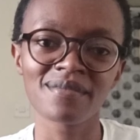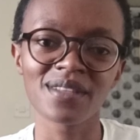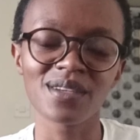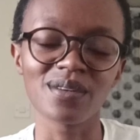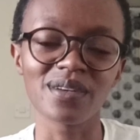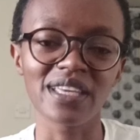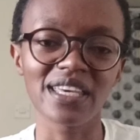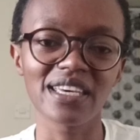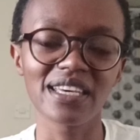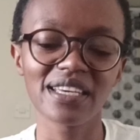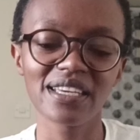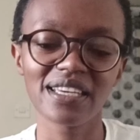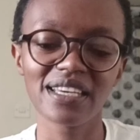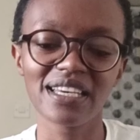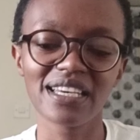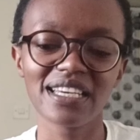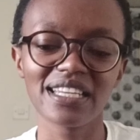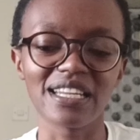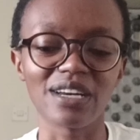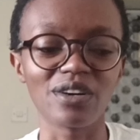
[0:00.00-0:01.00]
okay?
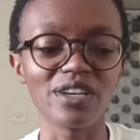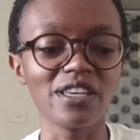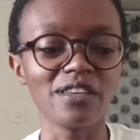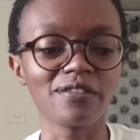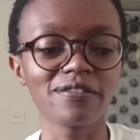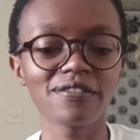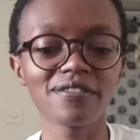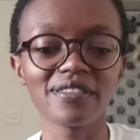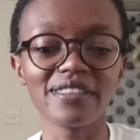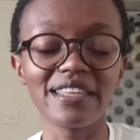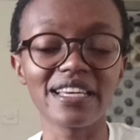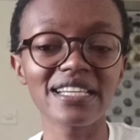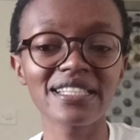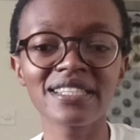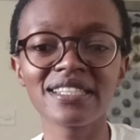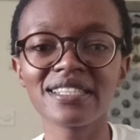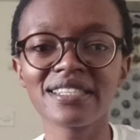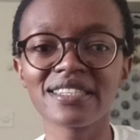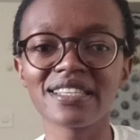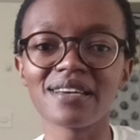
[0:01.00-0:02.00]
Now, if their
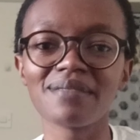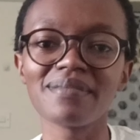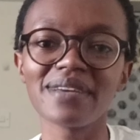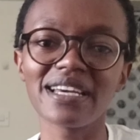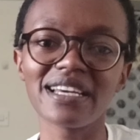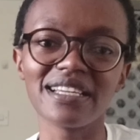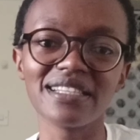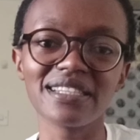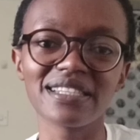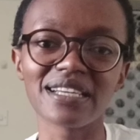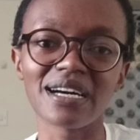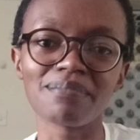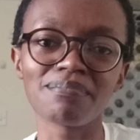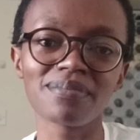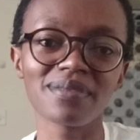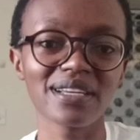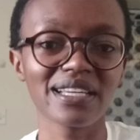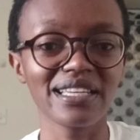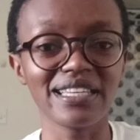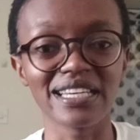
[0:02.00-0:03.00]
system ends up
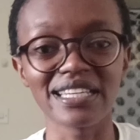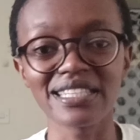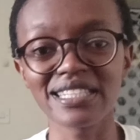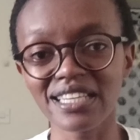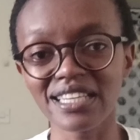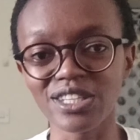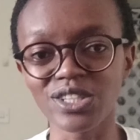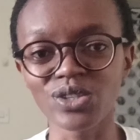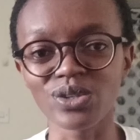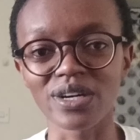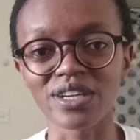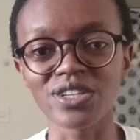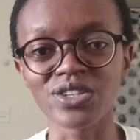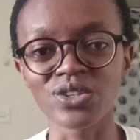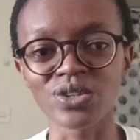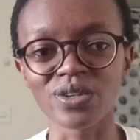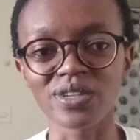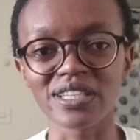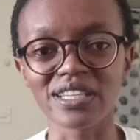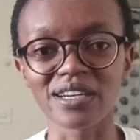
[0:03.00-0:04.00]
getting into a
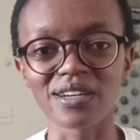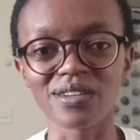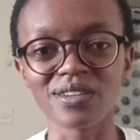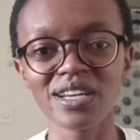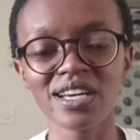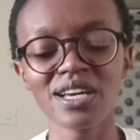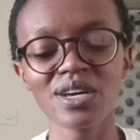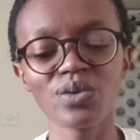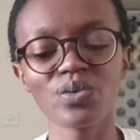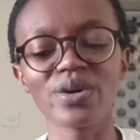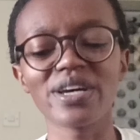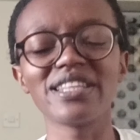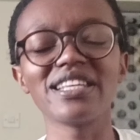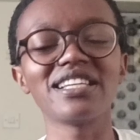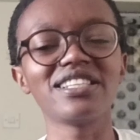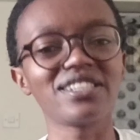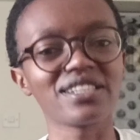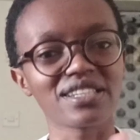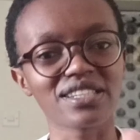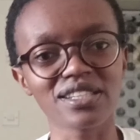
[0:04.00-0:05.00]
drawdown where
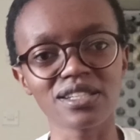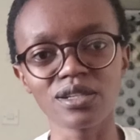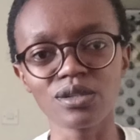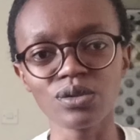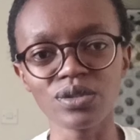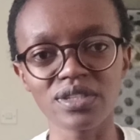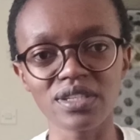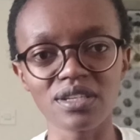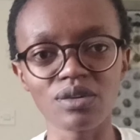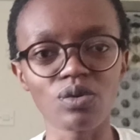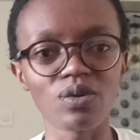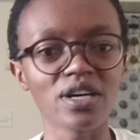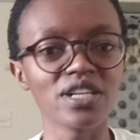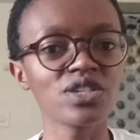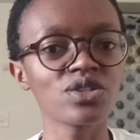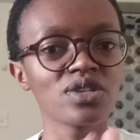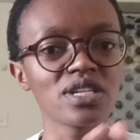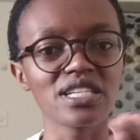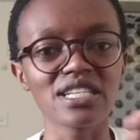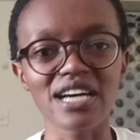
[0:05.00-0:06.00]
they're just losing one
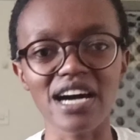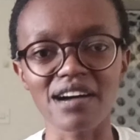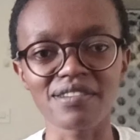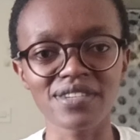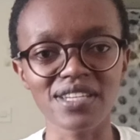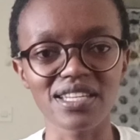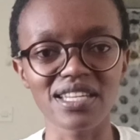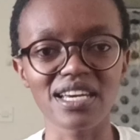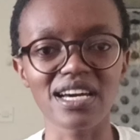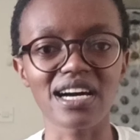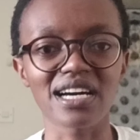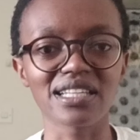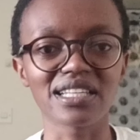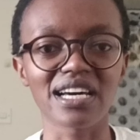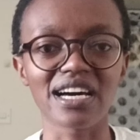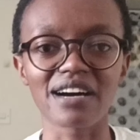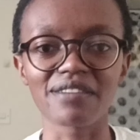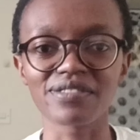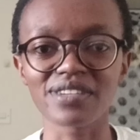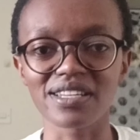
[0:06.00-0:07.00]
trade after the
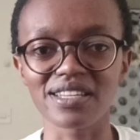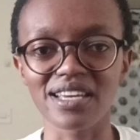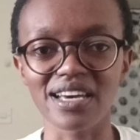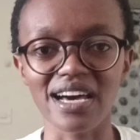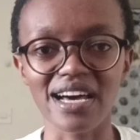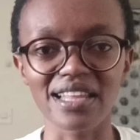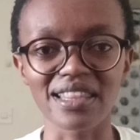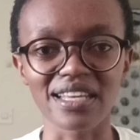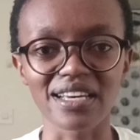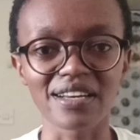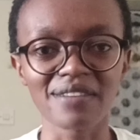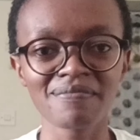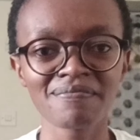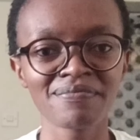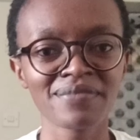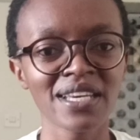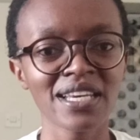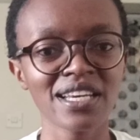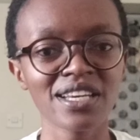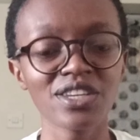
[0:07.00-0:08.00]
other,
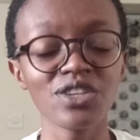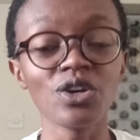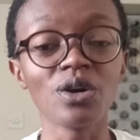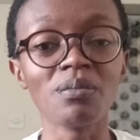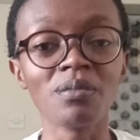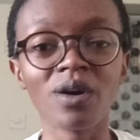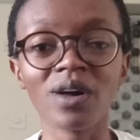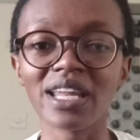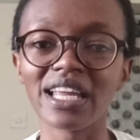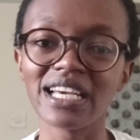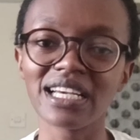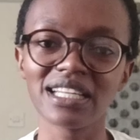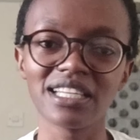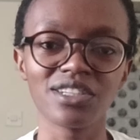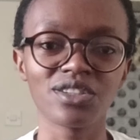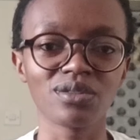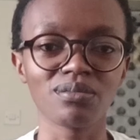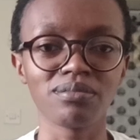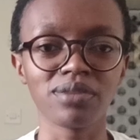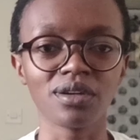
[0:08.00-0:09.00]
you're more likely
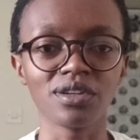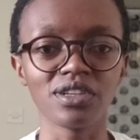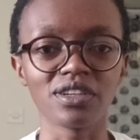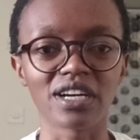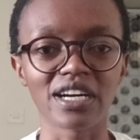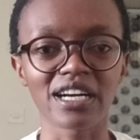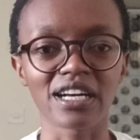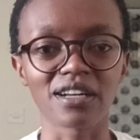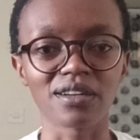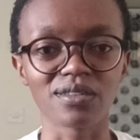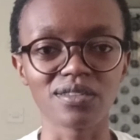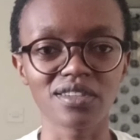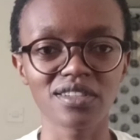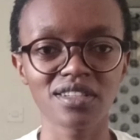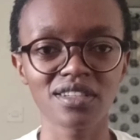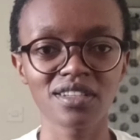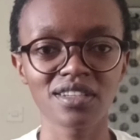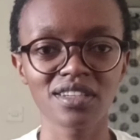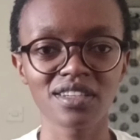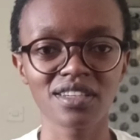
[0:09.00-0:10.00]
to blow your account,
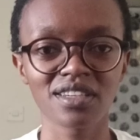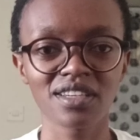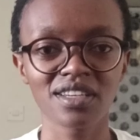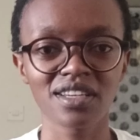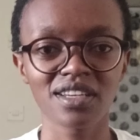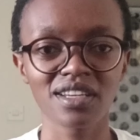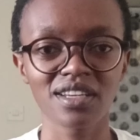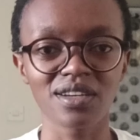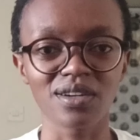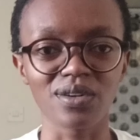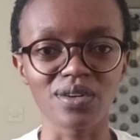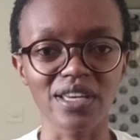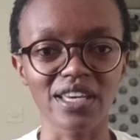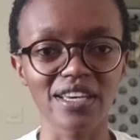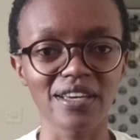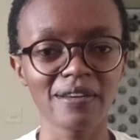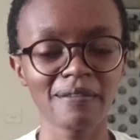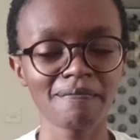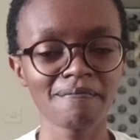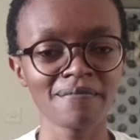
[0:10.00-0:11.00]

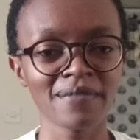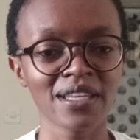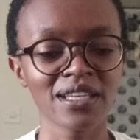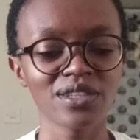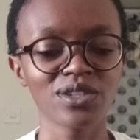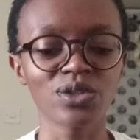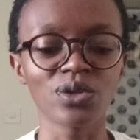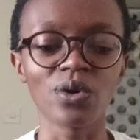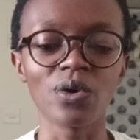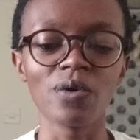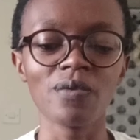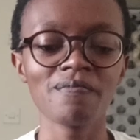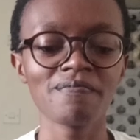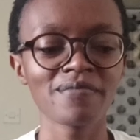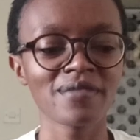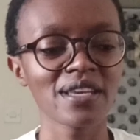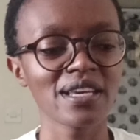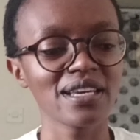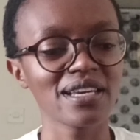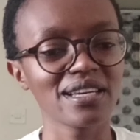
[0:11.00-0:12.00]
okay? So
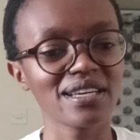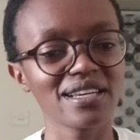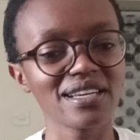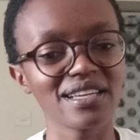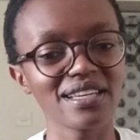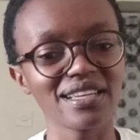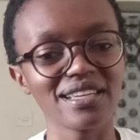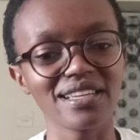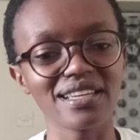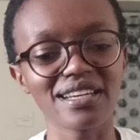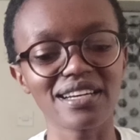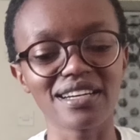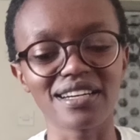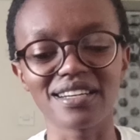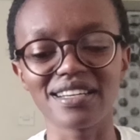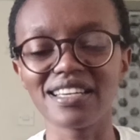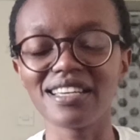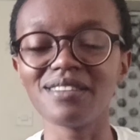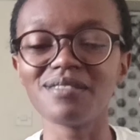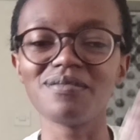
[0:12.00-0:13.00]

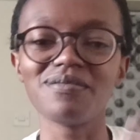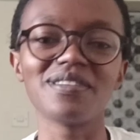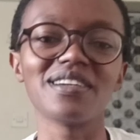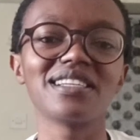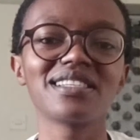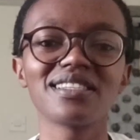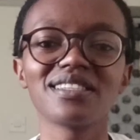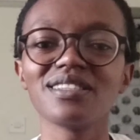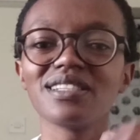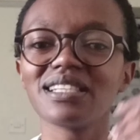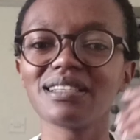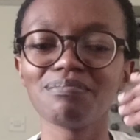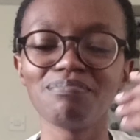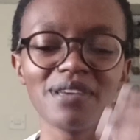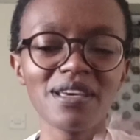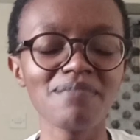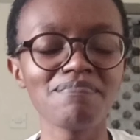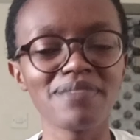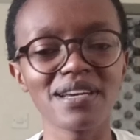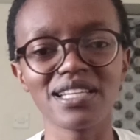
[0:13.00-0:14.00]
invest,
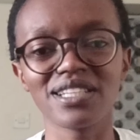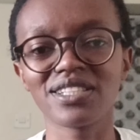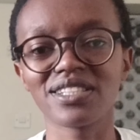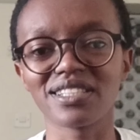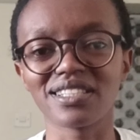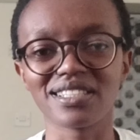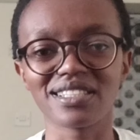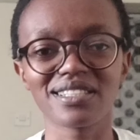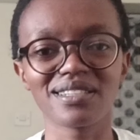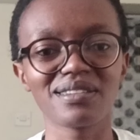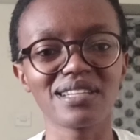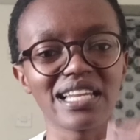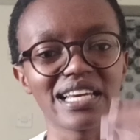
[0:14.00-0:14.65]
be patient